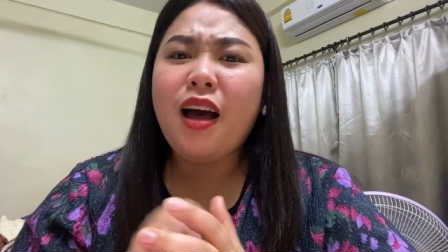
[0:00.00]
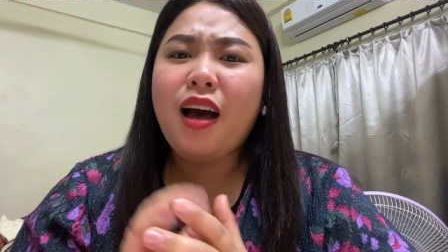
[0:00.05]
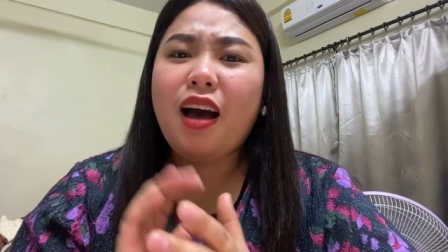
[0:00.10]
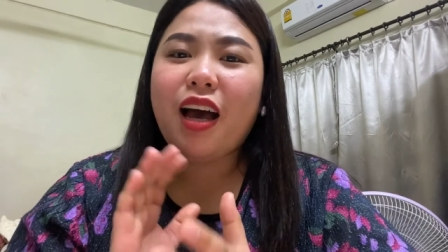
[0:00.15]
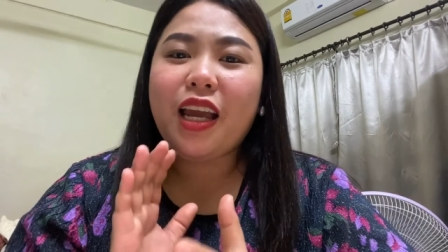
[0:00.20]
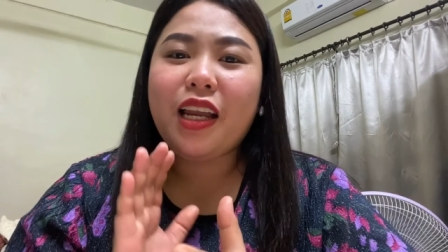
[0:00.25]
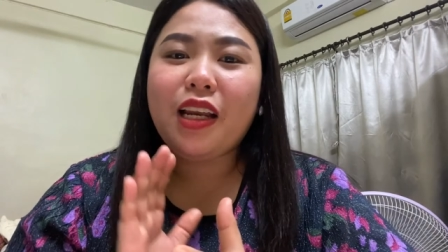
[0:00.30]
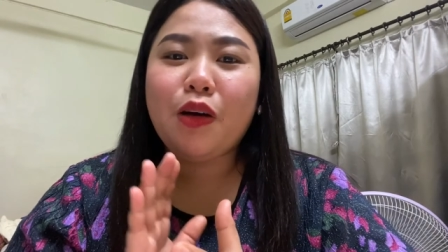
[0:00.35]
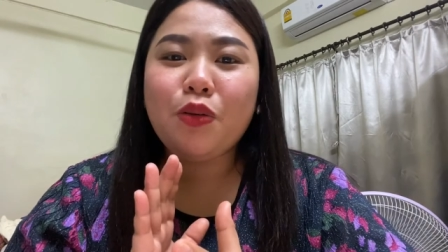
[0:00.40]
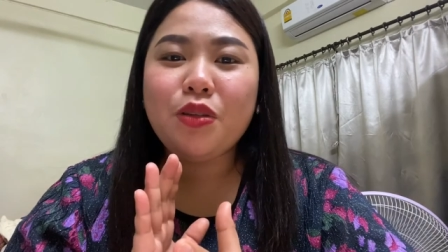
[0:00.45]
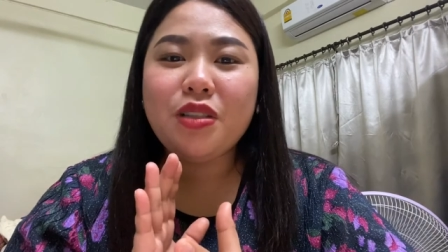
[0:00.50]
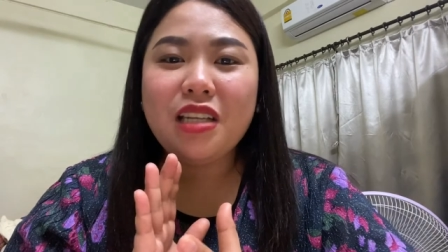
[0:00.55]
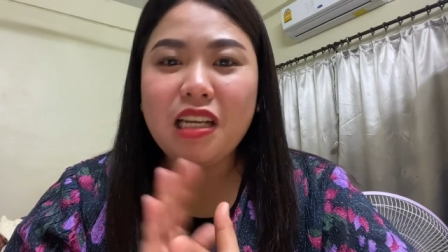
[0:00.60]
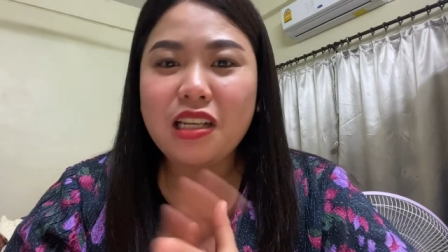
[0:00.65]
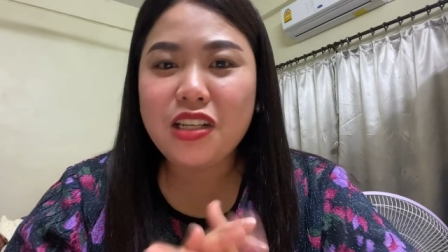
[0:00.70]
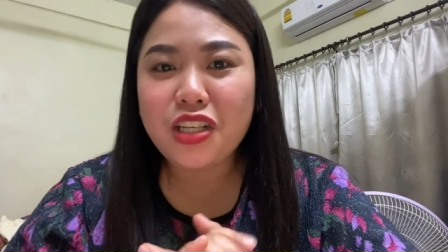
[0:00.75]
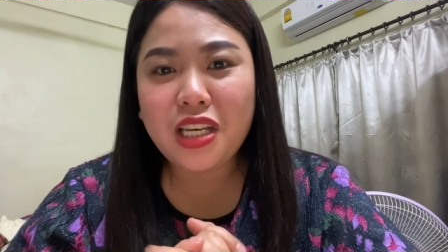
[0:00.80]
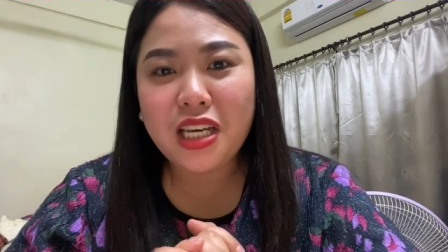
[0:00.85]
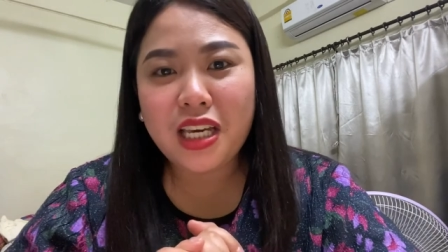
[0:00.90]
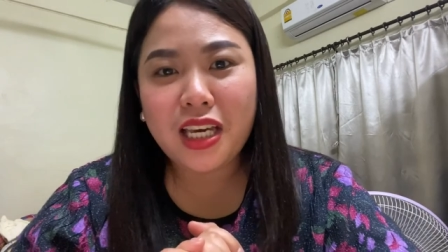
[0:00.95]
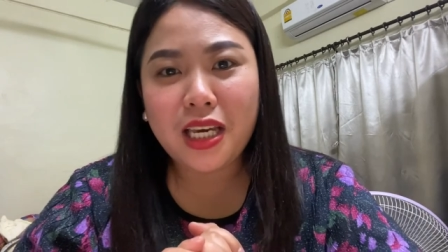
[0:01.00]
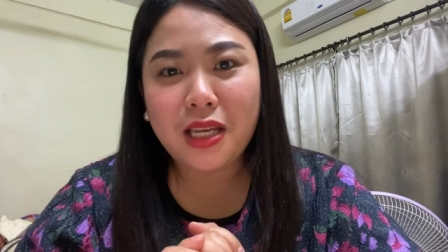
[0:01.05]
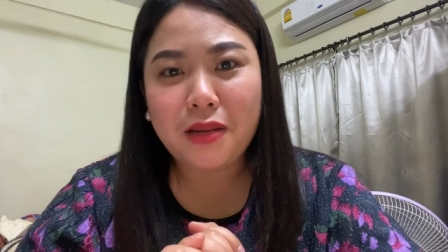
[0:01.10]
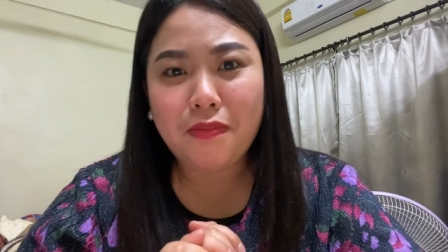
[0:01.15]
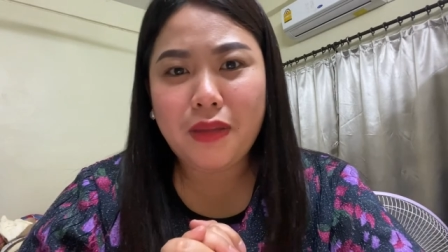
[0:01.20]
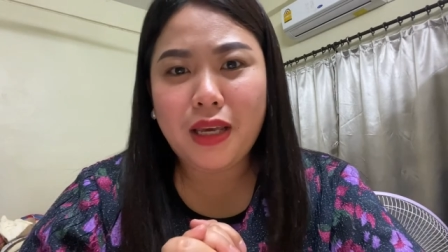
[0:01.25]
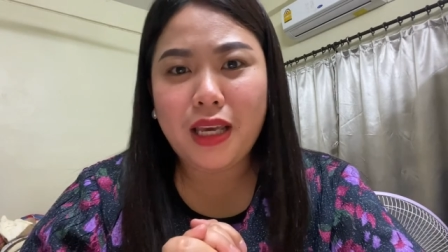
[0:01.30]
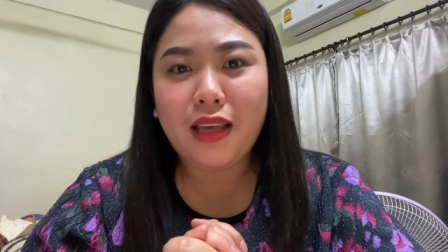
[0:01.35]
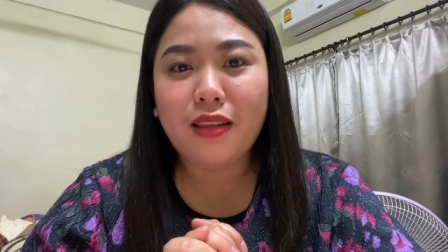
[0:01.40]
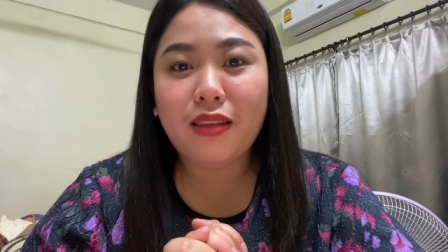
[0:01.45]
I know teaching can
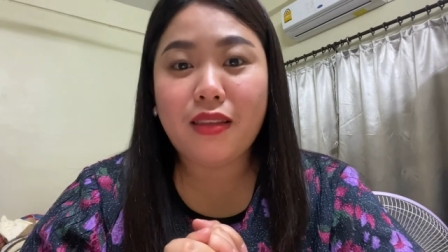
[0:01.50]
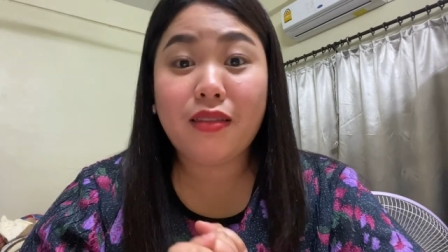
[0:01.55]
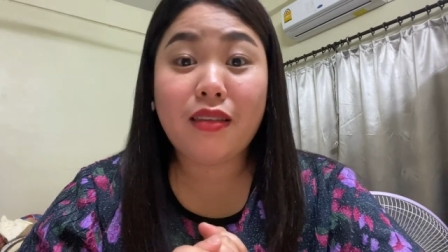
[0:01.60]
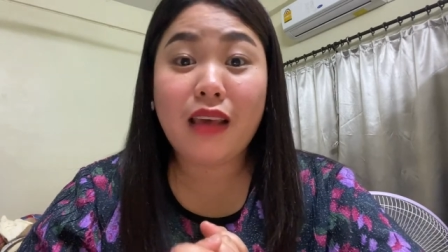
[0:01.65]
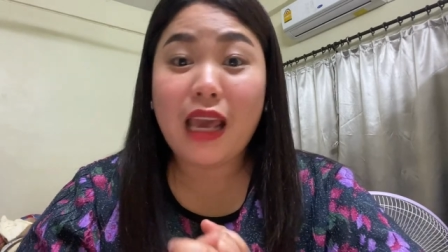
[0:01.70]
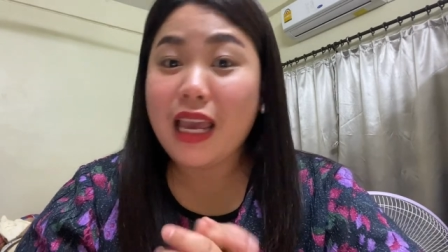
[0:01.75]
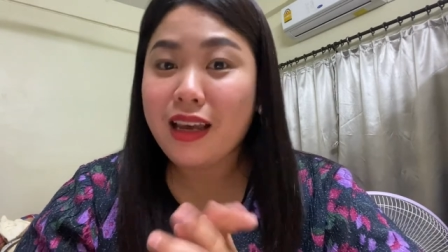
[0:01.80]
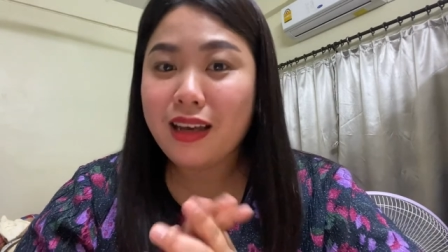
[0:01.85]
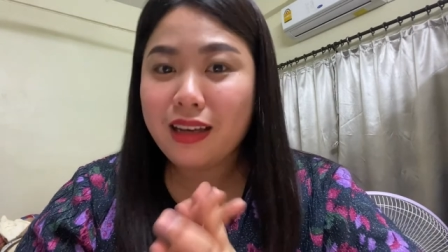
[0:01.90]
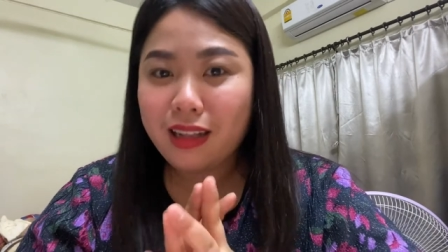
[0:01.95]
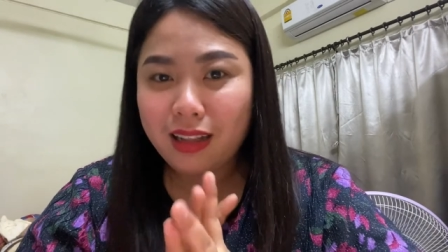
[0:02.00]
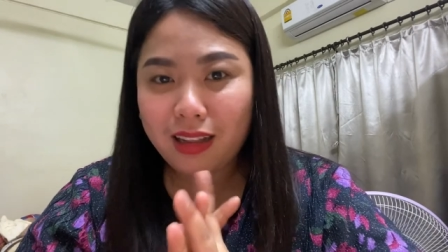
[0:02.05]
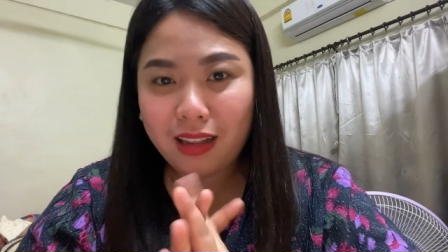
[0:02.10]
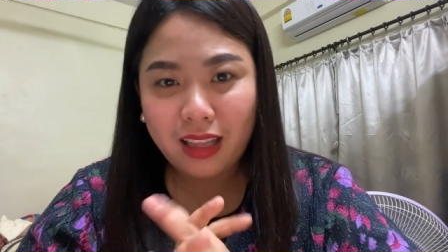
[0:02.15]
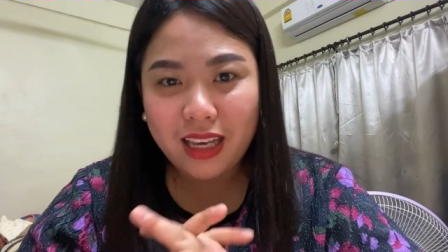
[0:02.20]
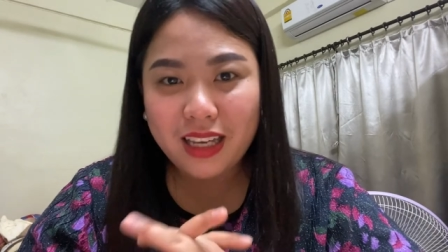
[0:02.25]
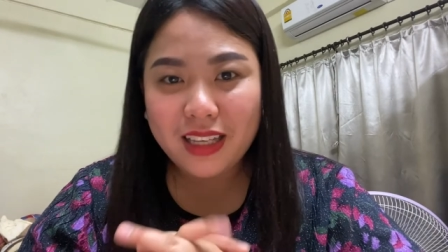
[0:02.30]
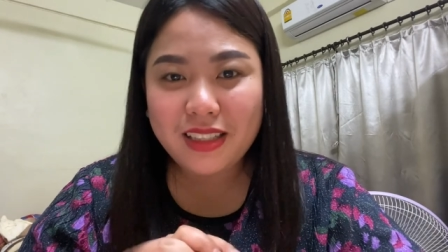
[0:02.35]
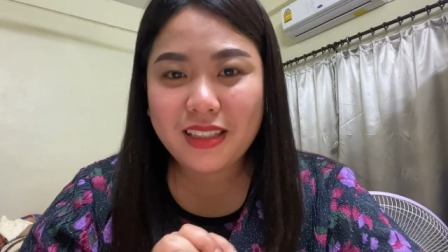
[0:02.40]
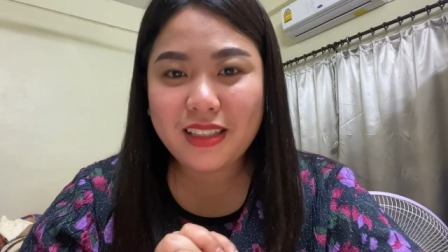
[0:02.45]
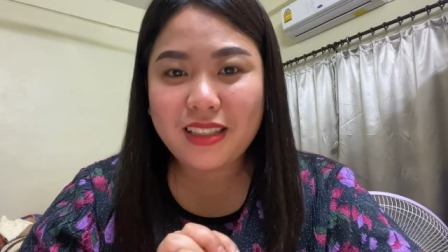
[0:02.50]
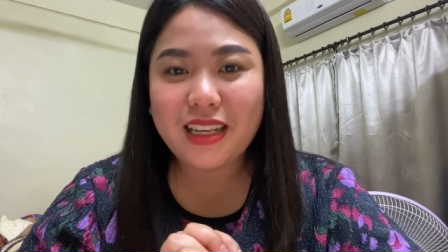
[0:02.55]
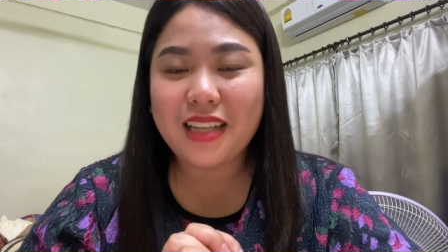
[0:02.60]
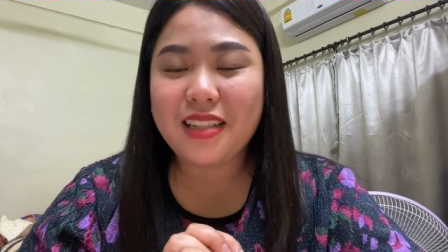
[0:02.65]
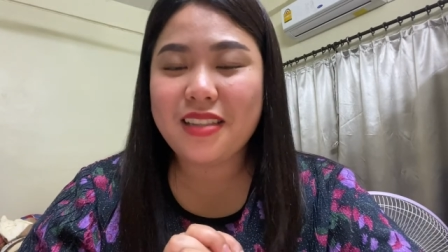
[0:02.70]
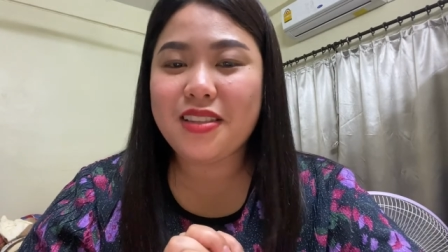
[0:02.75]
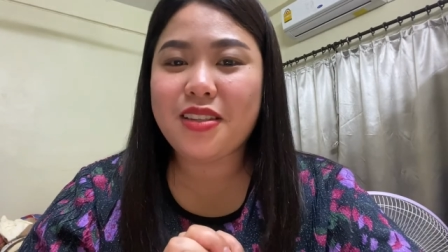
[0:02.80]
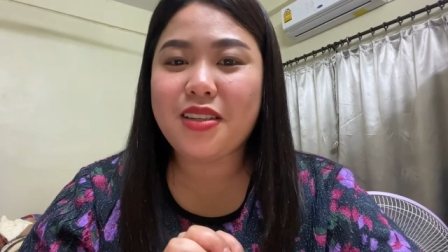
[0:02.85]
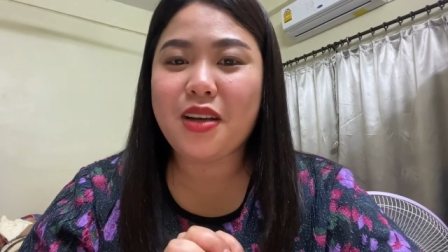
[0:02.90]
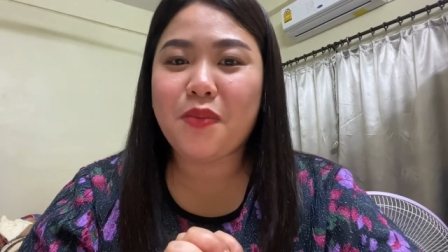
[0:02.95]
be thankless at
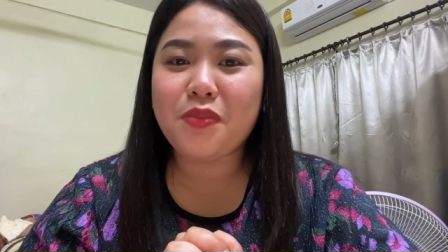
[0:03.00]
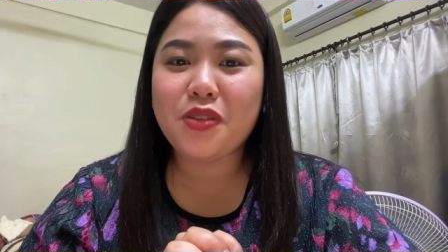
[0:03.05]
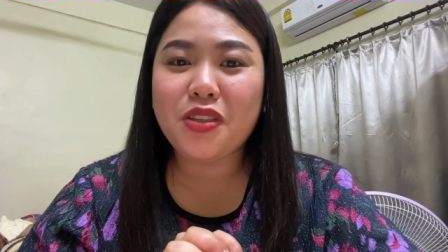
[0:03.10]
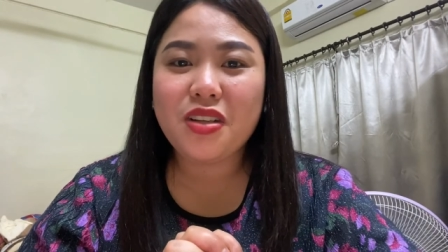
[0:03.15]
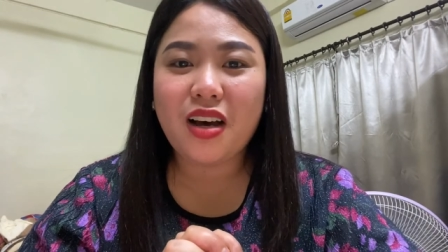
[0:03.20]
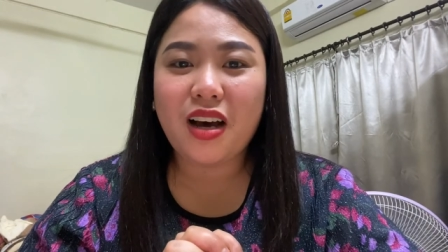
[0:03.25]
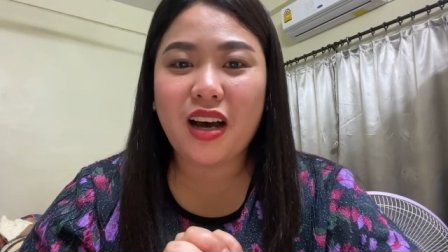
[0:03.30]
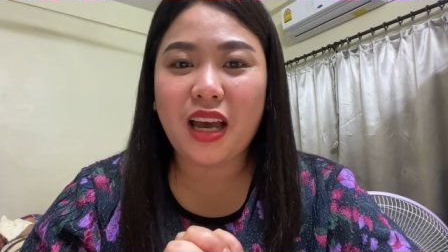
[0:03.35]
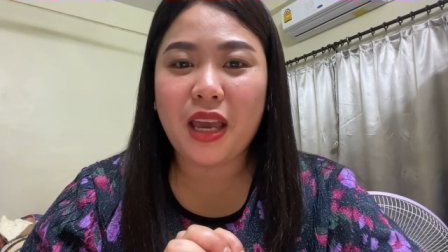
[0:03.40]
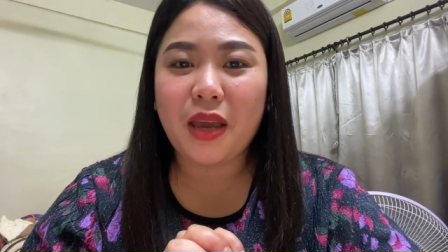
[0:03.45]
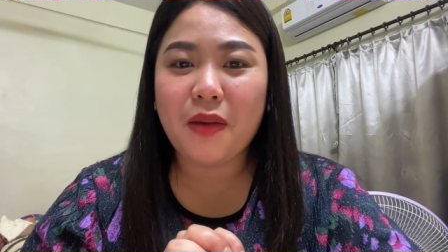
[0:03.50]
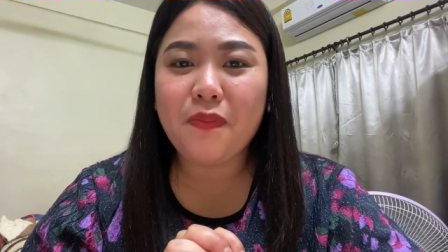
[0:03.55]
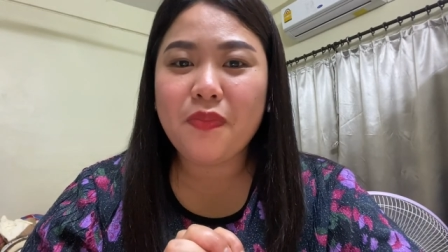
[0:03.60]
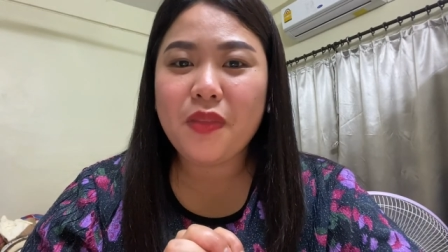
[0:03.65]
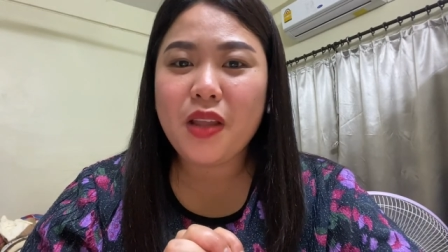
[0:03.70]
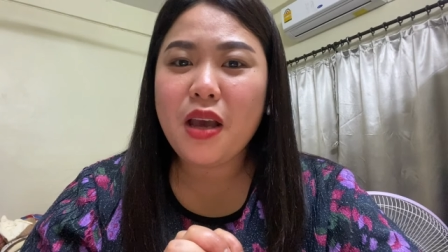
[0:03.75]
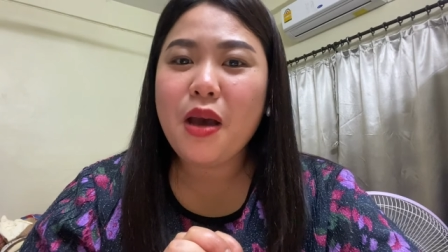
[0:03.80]
some time,